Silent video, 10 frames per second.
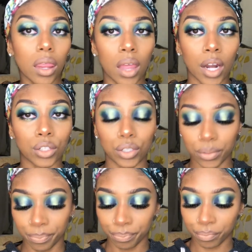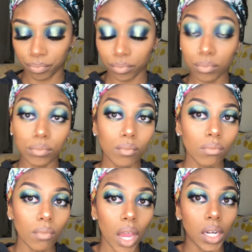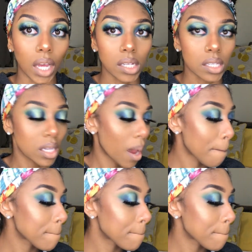That'll do. That's it.